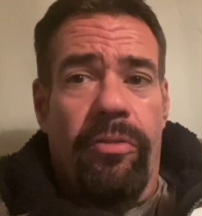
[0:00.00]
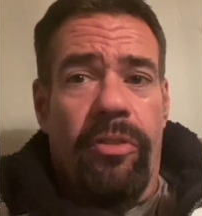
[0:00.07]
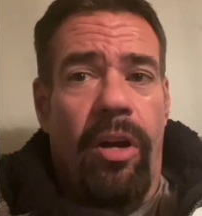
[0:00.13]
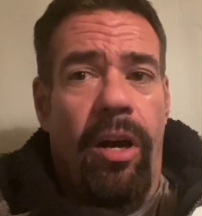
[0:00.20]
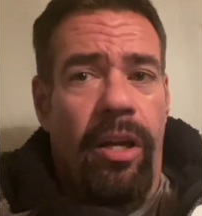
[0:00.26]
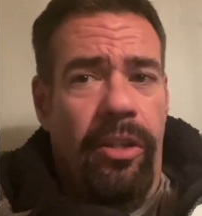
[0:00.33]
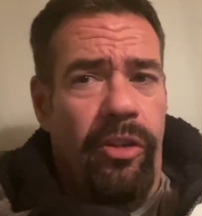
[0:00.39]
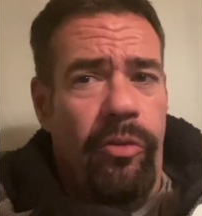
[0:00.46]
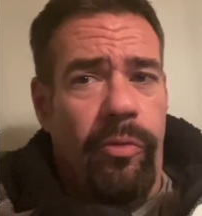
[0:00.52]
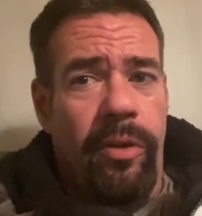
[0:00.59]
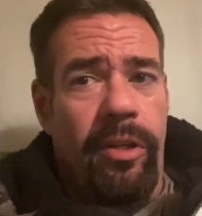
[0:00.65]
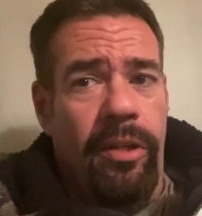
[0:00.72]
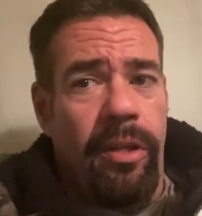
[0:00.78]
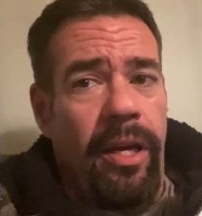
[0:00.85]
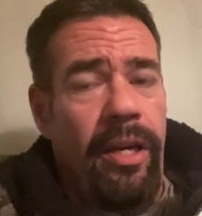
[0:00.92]
talk, you
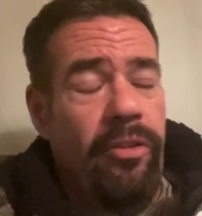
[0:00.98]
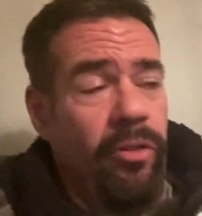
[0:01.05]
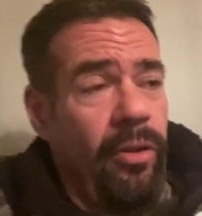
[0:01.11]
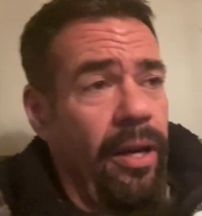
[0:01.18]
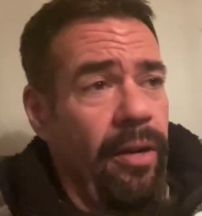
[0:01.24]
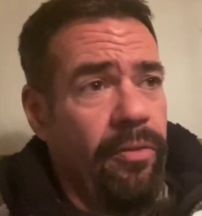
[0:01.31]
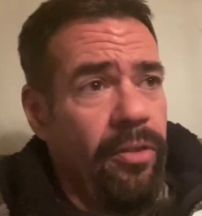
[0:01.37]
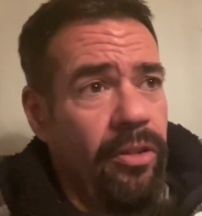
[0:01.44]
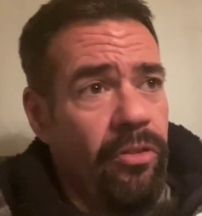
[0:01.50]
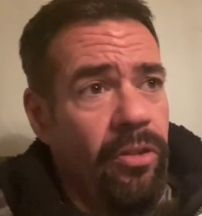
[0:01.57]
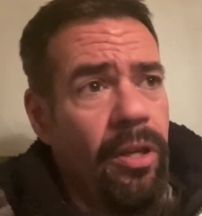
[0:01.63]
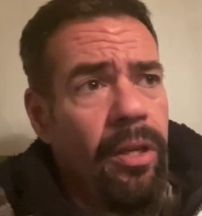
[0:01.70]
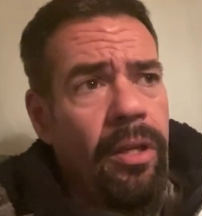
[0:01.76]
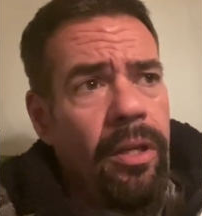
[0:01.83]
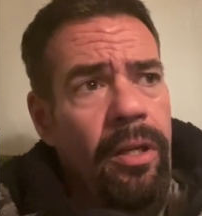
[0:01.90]
realize you have these
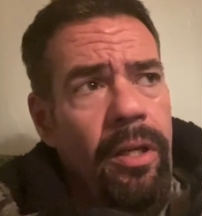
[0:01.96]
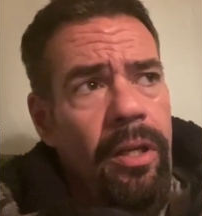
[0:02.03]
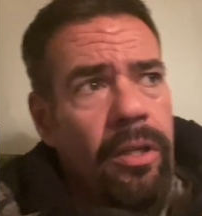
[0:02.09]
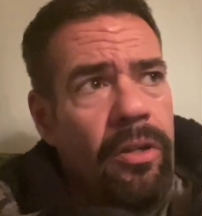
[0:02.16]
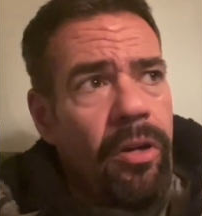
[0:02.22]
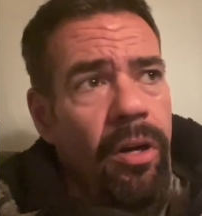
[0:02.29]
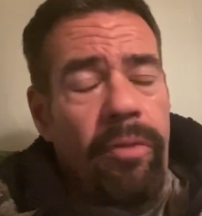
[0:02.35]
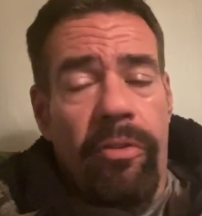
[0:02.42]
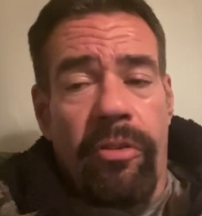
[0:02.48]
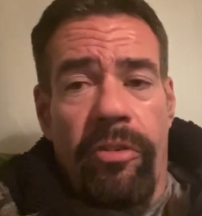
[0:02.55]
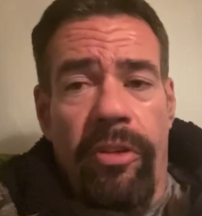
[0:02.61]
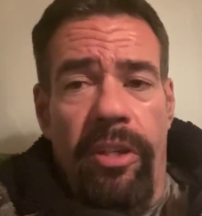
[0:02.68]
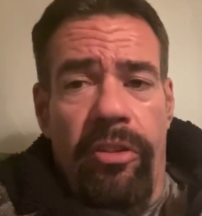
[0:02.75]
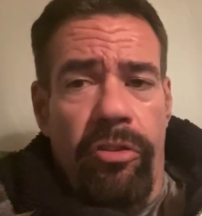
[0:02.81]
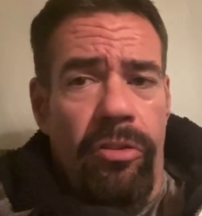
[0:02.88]

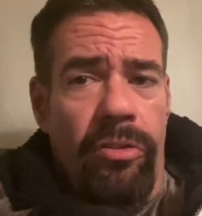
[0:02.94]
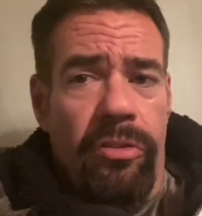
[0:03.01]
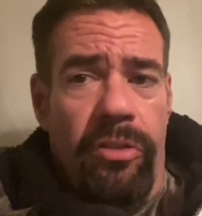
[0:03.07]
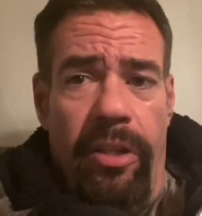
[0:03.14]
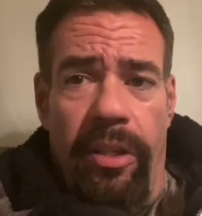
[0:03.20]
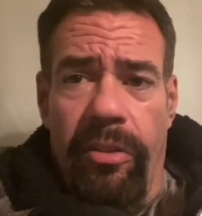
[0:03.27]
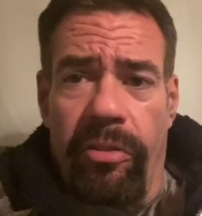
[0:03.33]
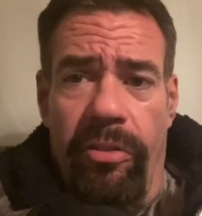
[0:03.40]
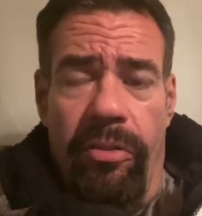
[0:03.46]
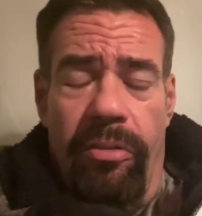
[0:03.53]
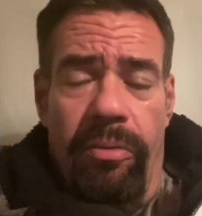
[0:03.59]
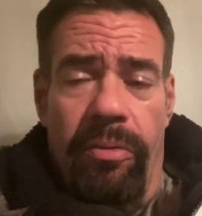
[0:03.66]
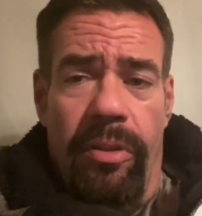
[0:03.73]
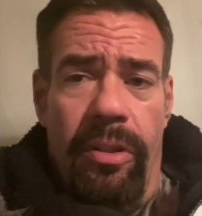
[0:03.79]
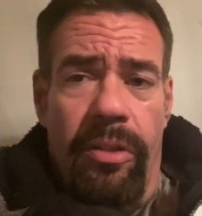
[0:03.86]
conversational tics.
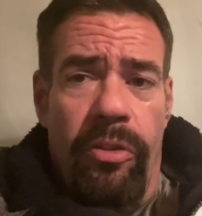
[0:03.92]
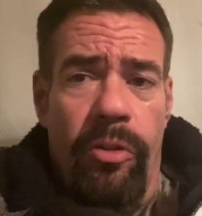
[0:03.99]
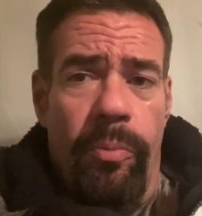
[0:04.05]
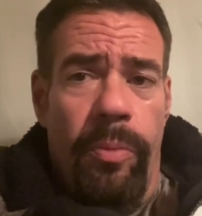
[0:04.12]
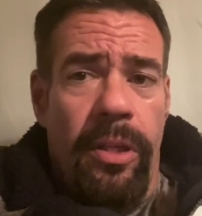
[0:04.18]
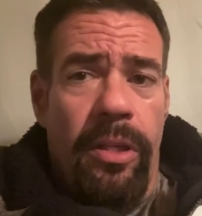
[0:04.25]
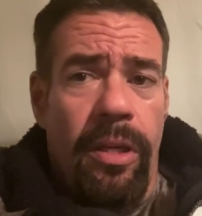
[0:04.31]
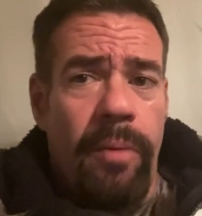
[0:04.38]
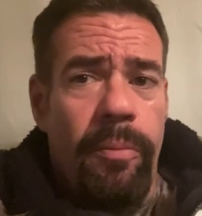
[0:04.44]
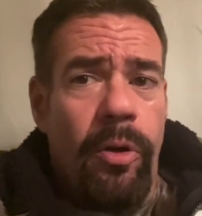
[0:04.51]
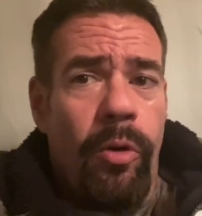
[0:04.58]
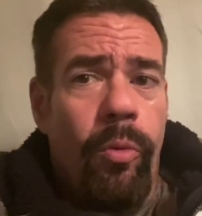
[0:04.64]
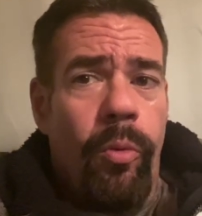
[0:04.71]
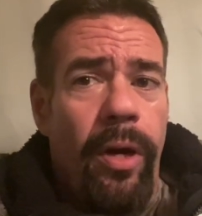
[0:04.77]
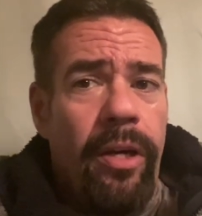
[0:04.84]
You become
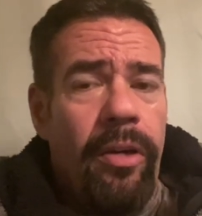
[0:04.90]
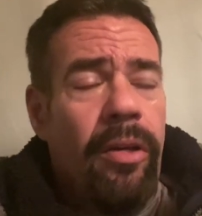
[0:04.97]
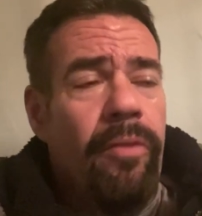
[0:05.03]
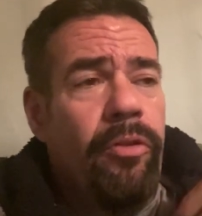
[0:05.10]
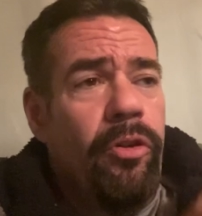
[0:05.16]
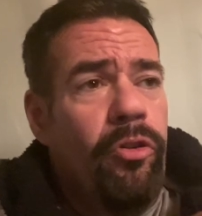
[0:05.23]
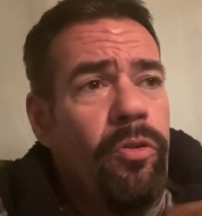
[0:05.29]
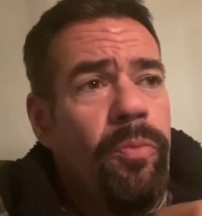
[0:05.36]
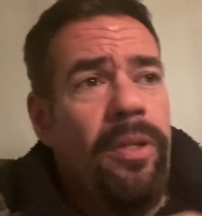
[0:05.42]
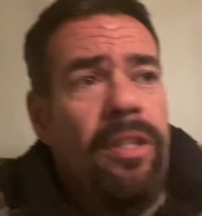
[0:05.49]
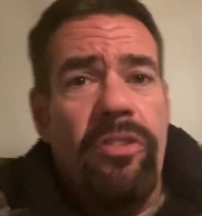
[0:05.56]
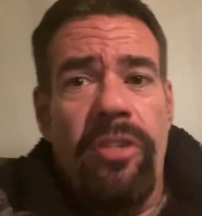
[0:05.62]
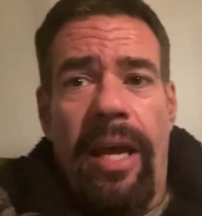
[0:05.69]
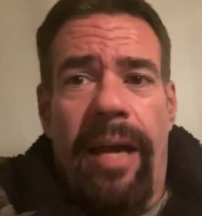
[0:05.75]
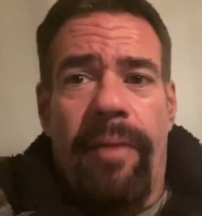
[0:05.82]
aware of your
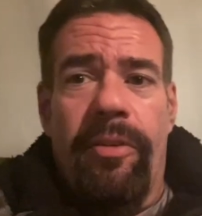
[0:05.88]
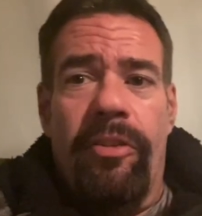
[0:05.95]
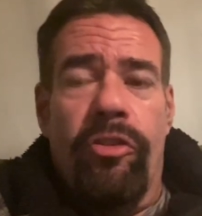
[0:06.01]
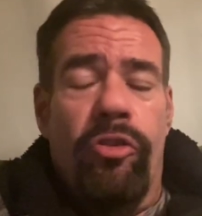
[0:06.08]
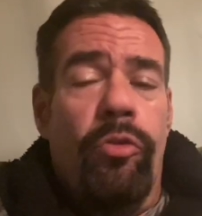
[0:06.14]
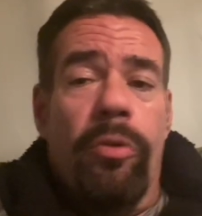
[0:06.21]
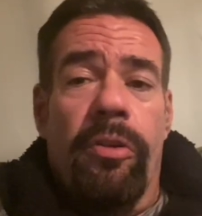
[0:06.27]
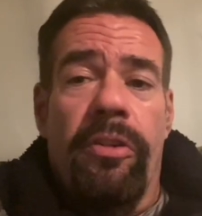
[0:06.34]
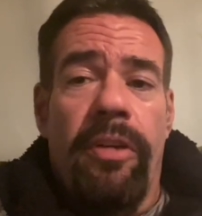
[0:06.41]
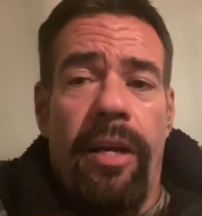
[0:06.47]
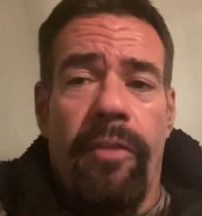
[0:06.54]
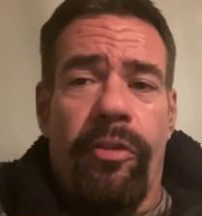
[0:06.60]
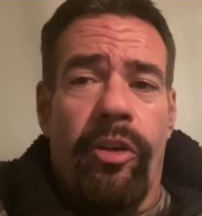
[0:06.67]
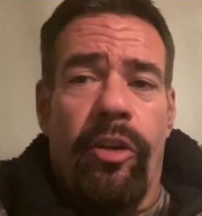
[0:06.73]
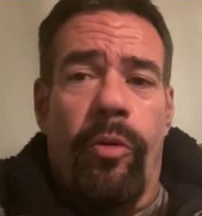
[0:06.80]
speech habits you were
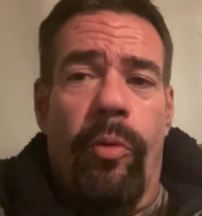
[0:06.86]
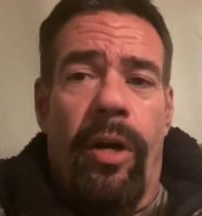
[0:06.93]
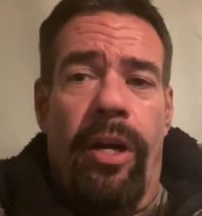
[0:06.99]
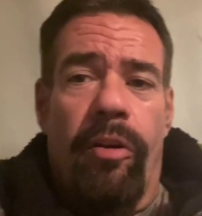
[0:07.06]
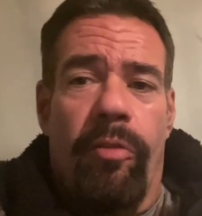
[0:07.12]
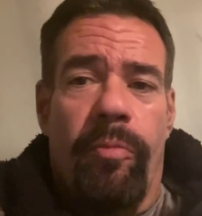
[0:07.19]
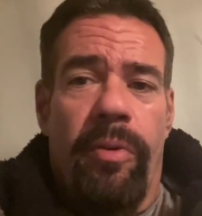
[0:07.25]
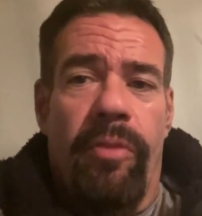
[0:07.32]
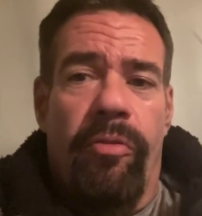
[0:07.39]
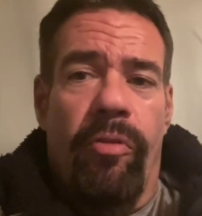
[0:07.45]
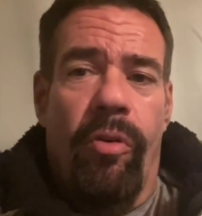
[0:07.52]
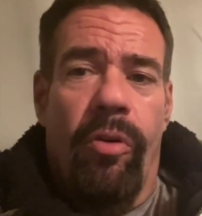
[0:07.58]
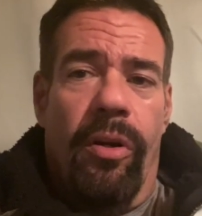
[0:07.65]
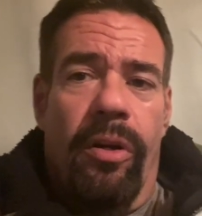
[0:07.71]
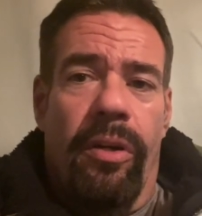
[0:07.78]
never aware of
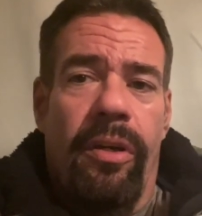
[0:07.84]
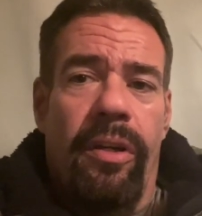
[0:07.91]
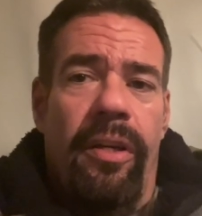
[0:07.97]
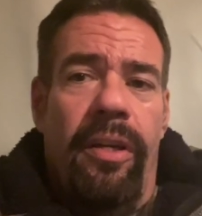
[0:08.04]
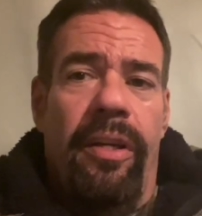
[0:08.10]
before.